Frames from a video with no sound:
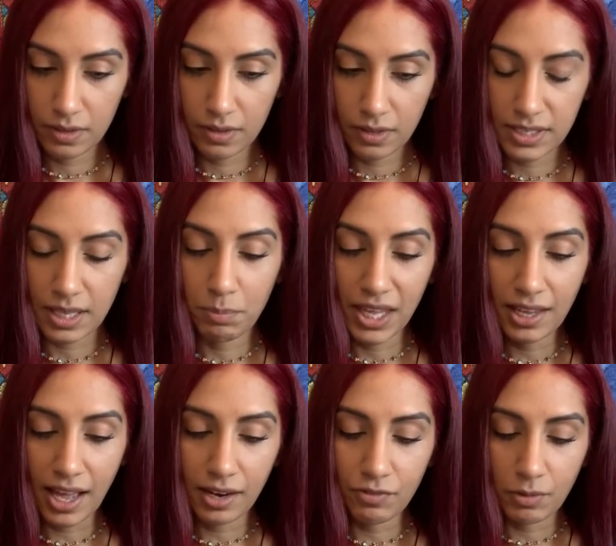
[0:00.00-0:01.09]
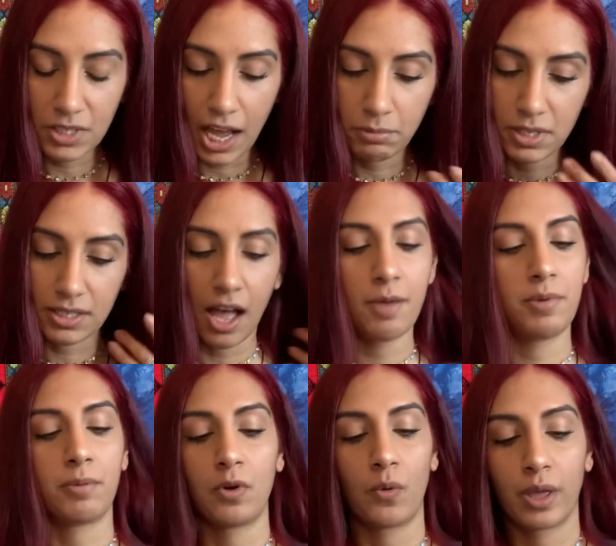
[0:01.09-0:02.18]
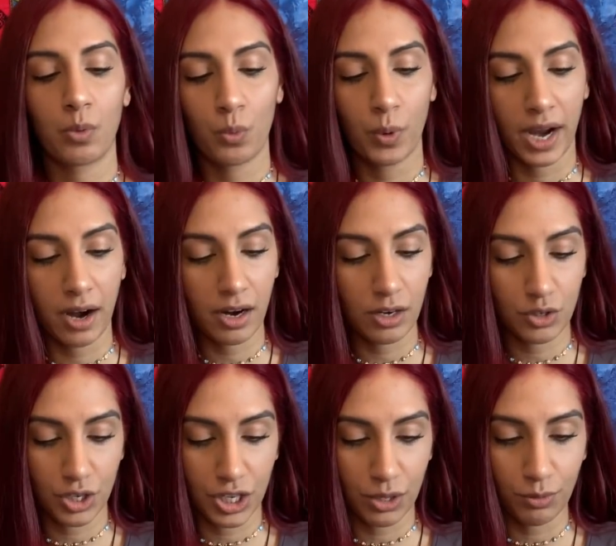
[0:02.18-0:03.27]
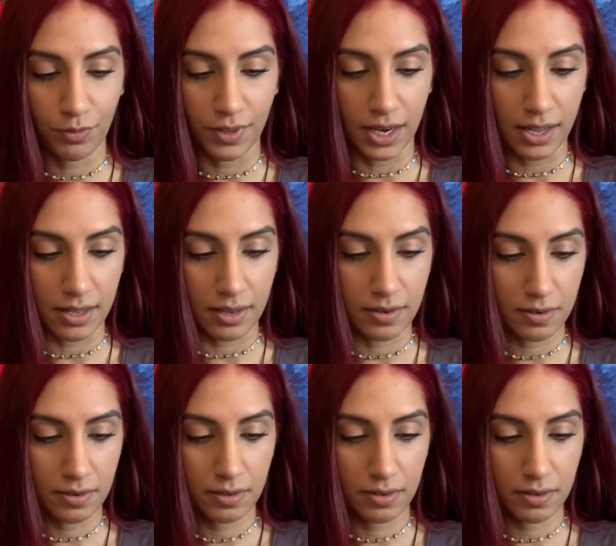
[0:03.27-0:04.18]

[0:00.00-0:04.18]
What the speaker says: Because I peek at it from time to time and I'm going, where do you fit in?